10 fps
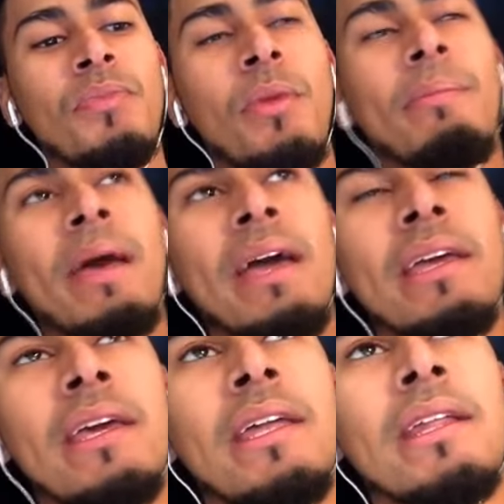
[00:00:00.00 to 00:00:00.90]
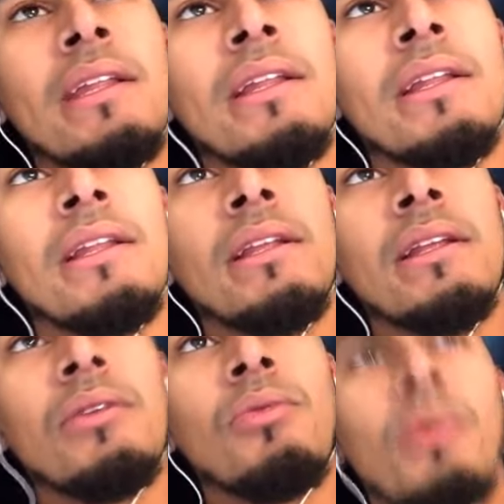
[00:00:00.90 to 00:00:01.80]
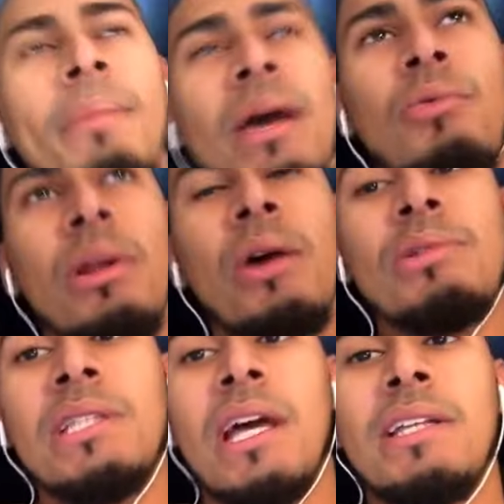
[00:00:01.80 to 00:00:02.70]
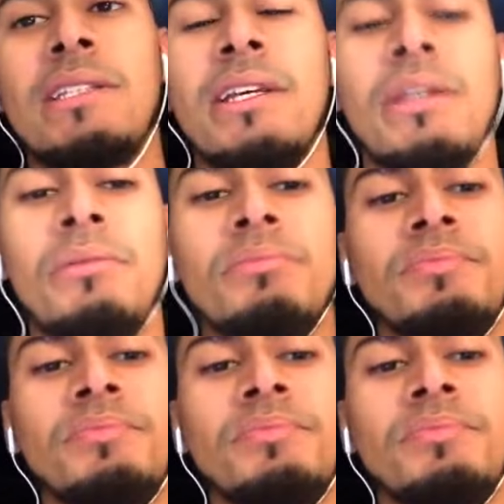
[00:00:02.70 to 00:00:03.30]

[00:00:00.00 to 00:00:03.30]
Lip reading: back in back when I was 19,